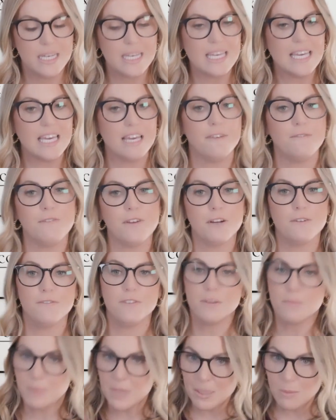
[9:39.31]
If you're
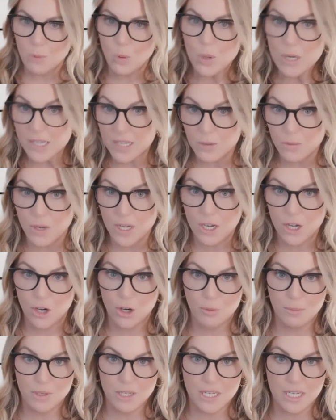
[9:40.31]
flipping more than one
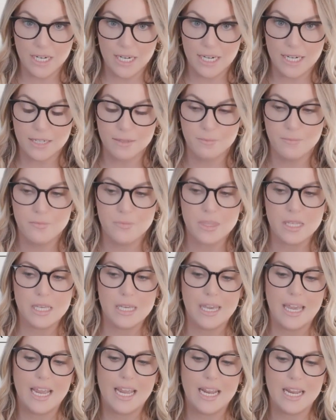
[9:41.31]
home a year,
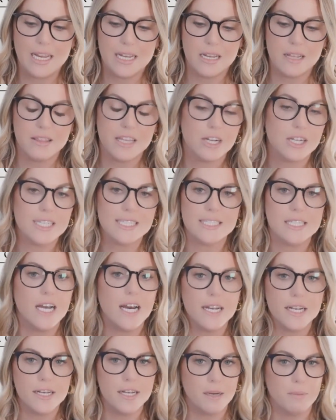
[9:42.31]
and there is
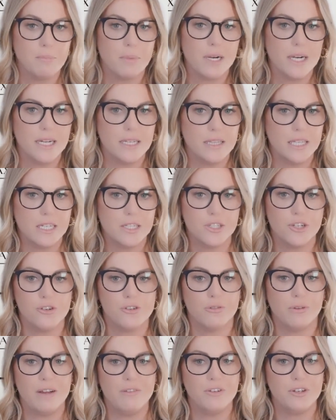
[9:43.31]
not a number in the
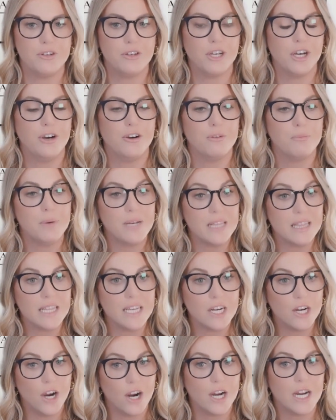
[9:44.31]
Internal Revenue Code, but
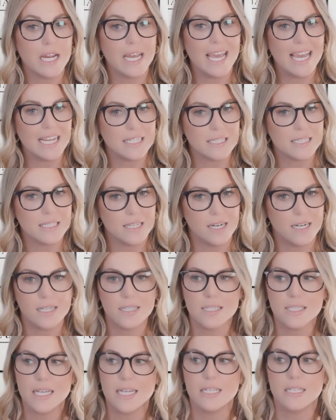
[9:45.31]
there are case
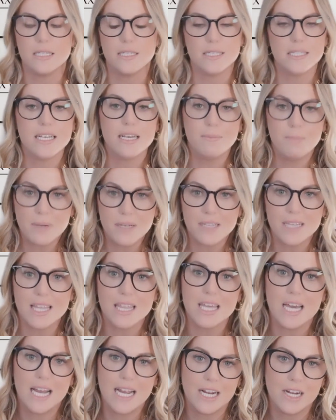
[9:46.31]
laws. And typically,
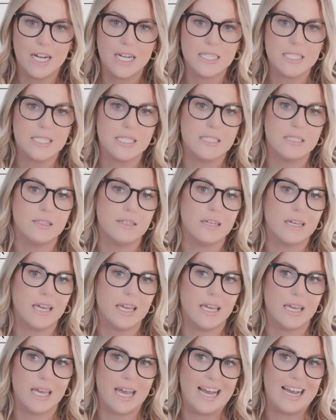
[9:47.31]
the IRS is
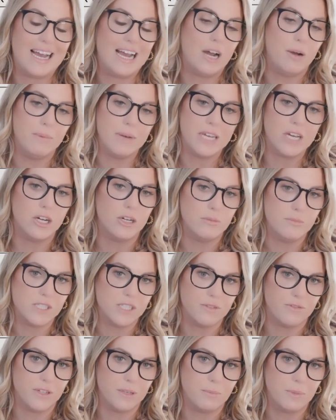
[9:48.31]
looking at how many homes
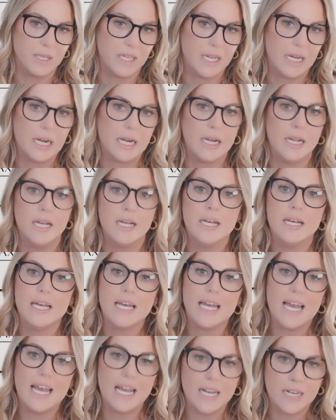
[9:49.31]
you flip a year.
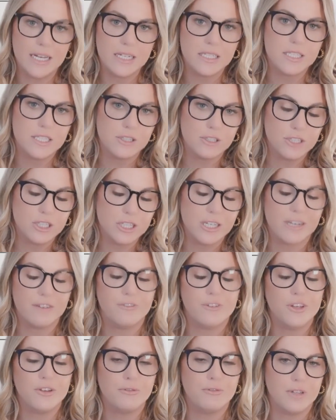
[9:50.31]
And it's usually
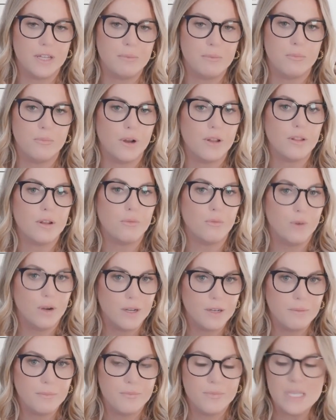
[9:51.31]
if you flip more than
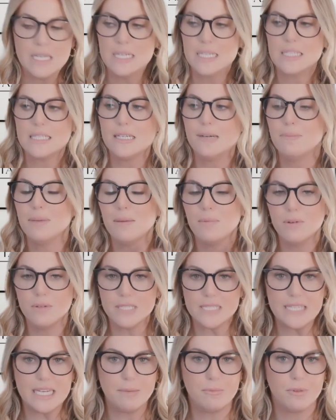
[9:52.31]
one. Some people will
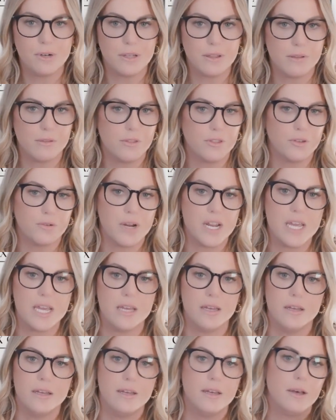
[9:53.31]
say more than
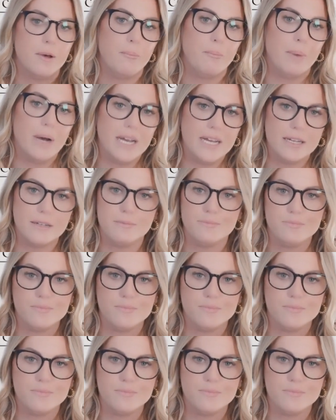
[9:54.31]
three, but